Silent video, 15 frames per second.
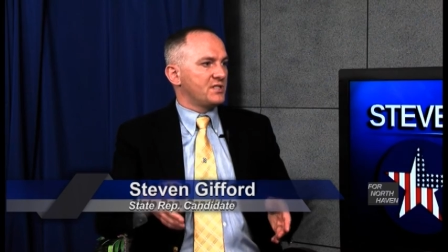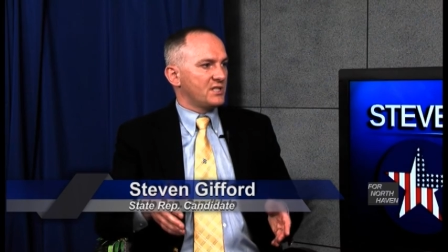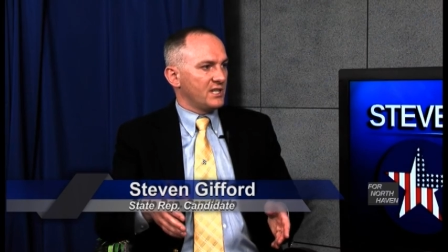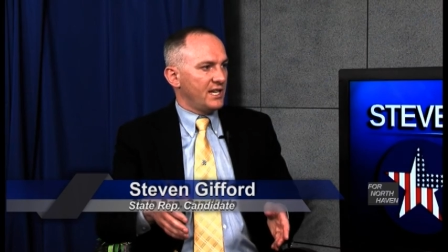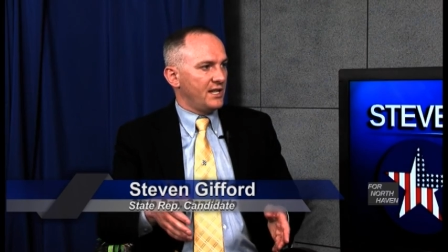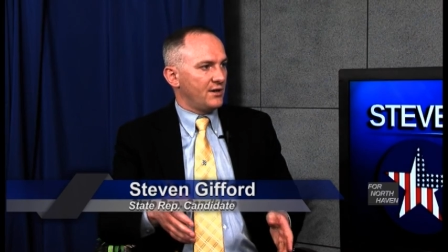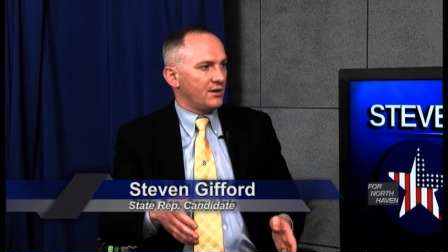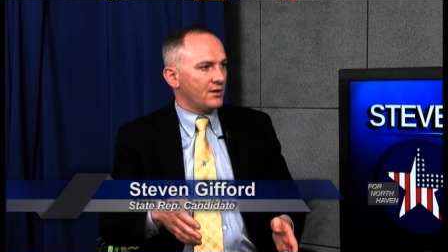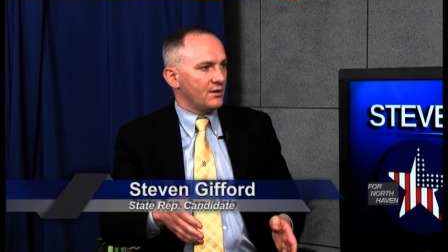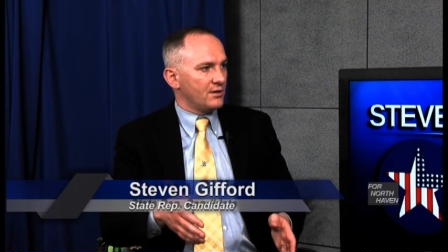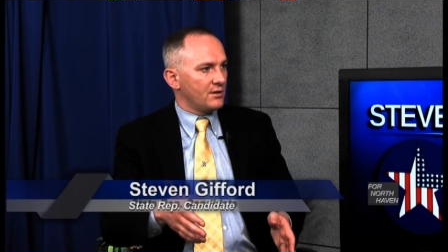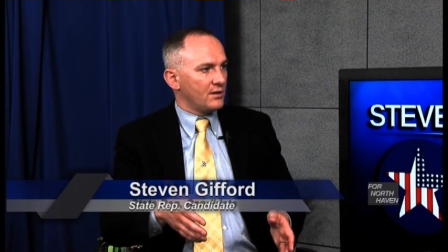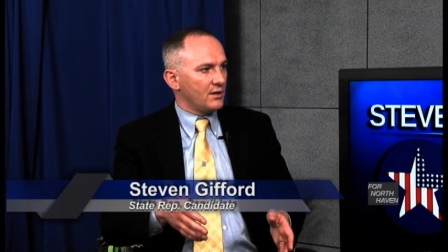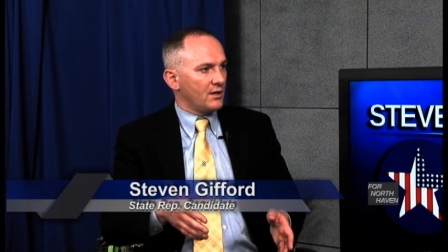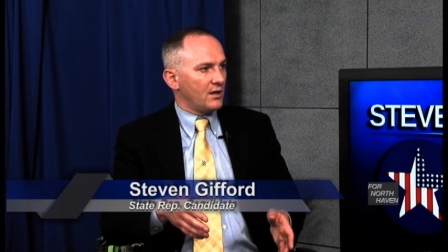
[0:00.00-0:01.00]
later,
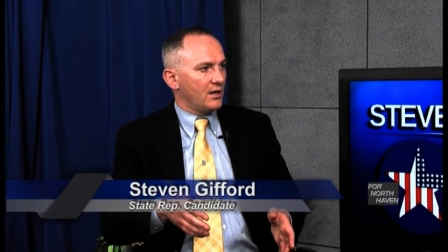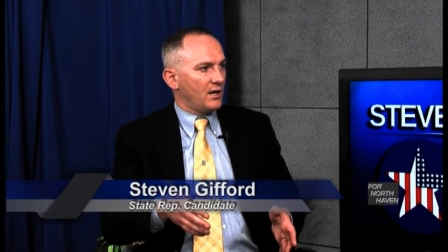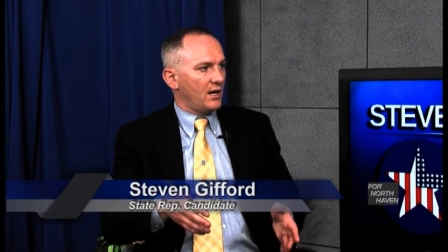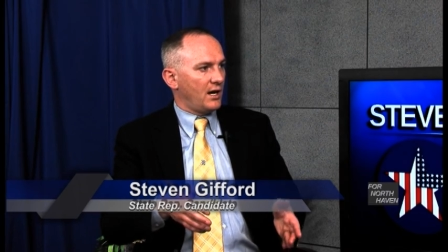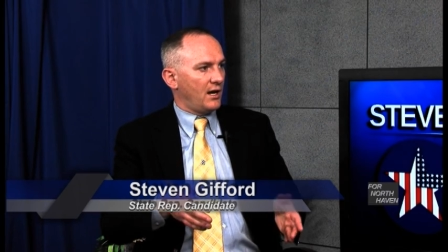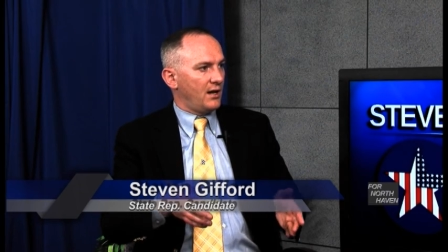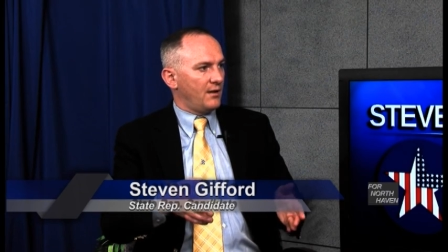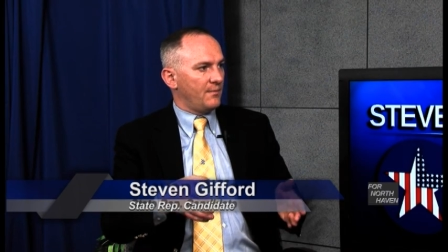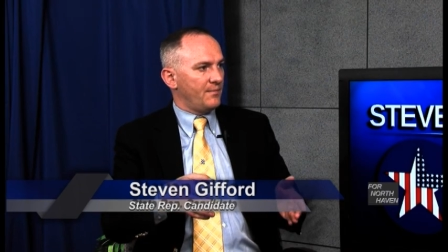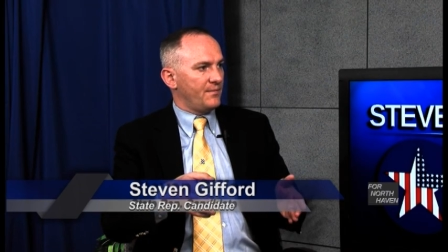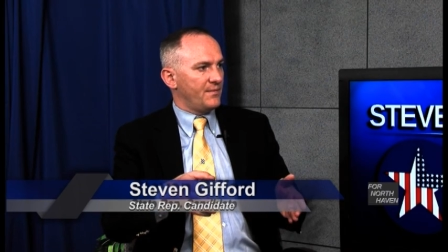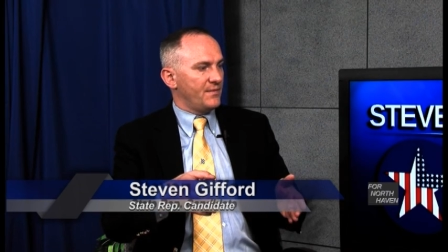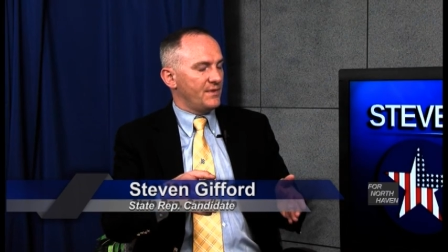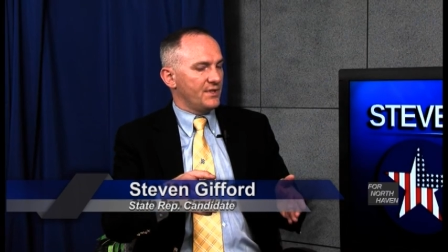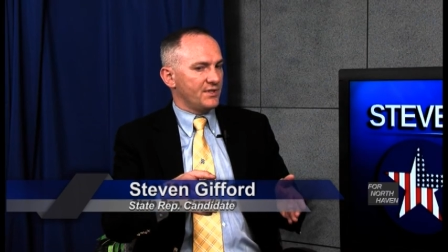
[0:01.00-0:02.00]

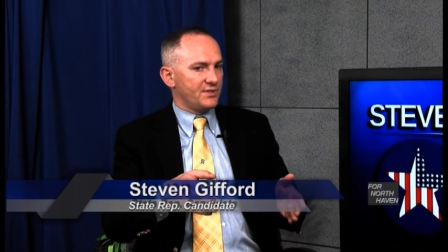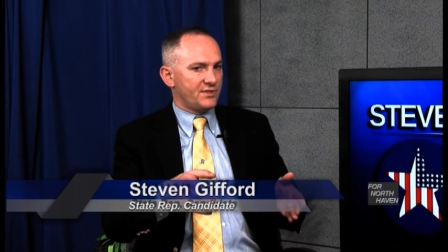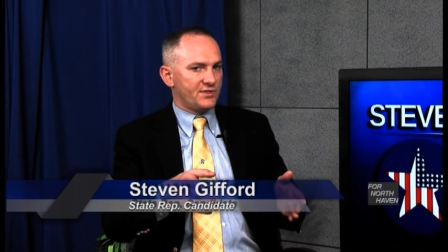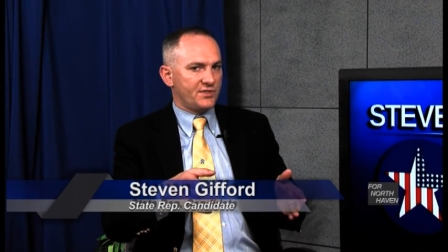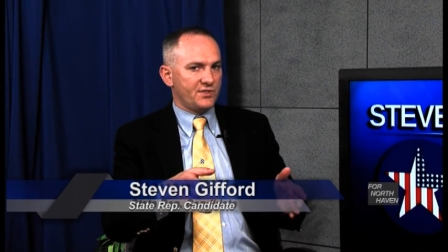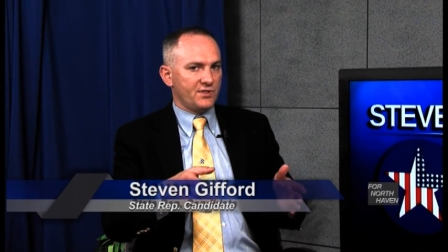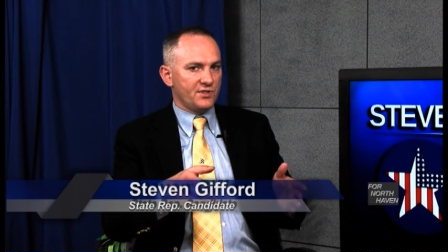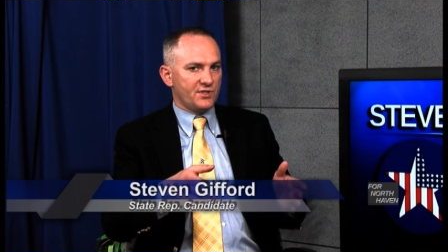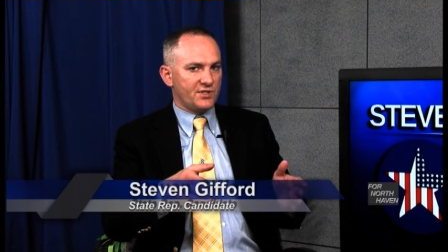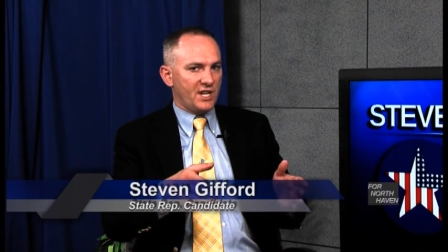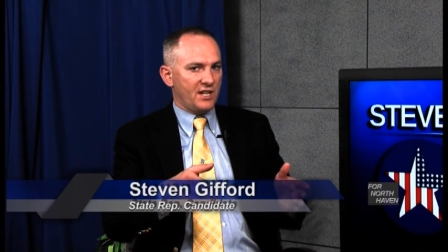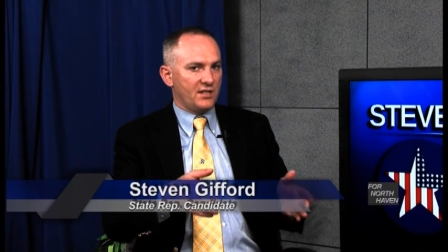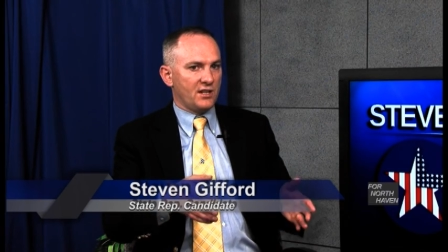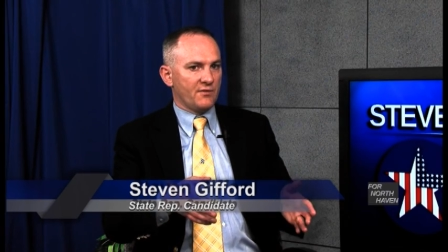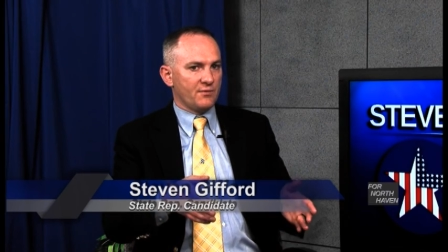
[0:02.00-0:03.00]
the
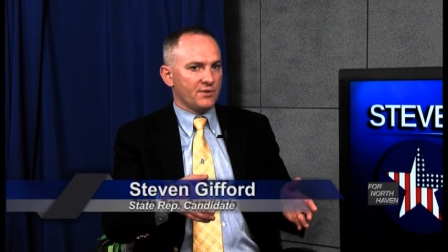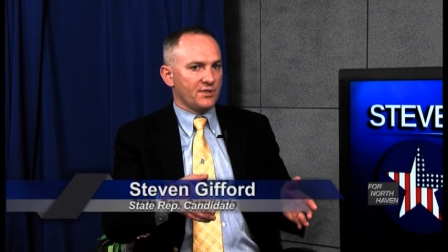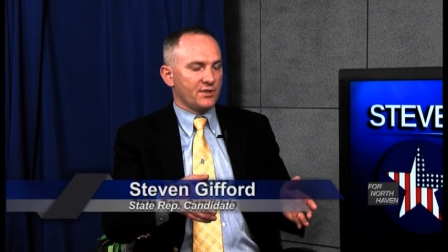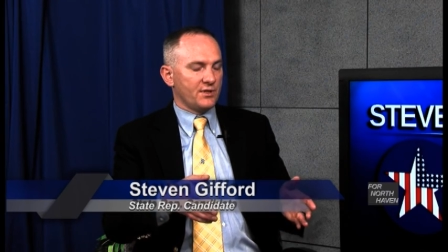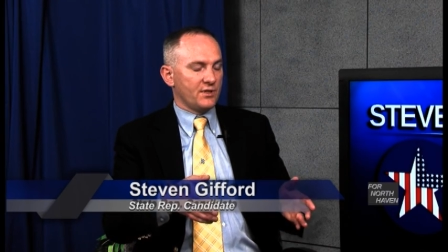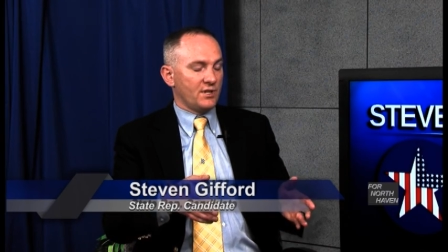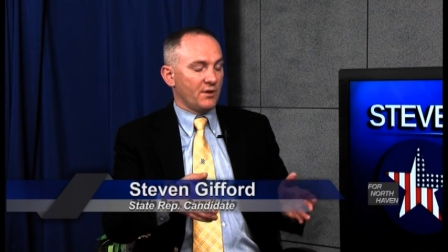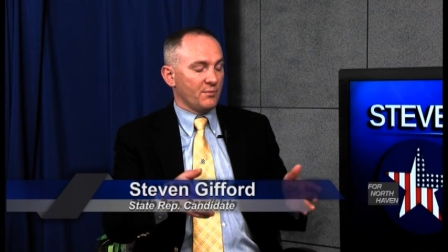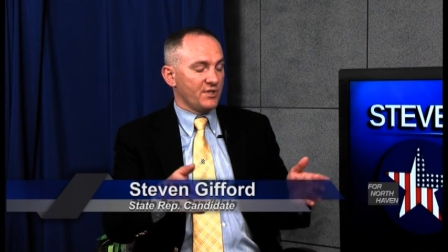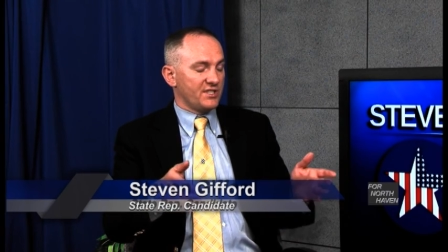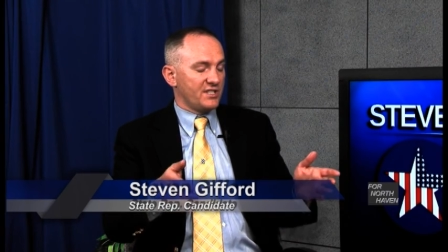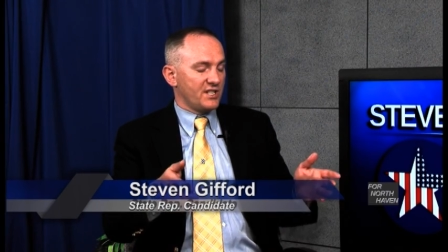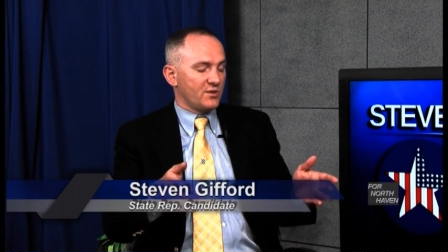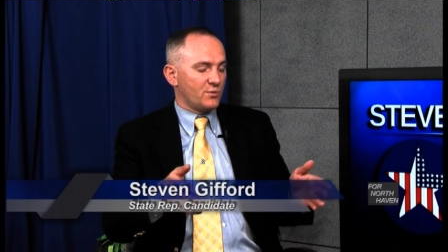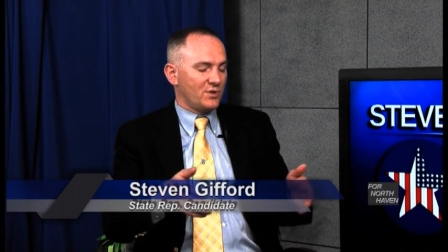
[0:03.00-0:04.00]
state government
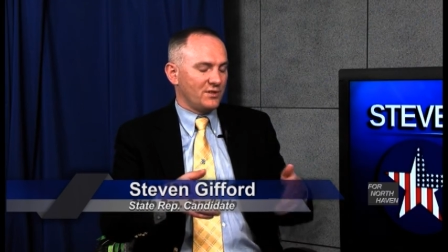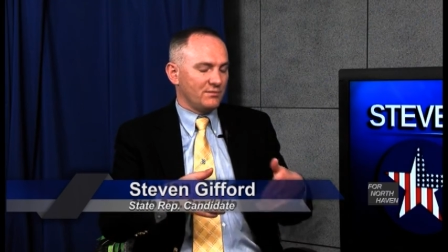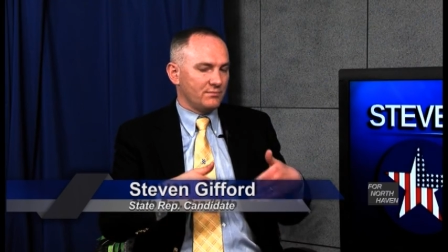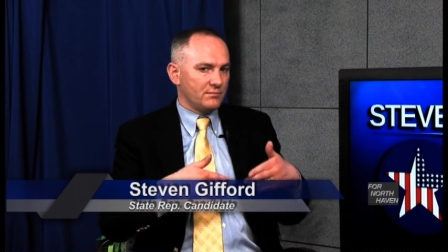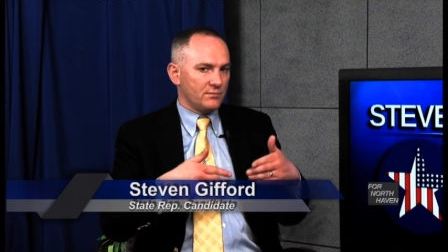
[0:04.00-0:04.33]
says, well,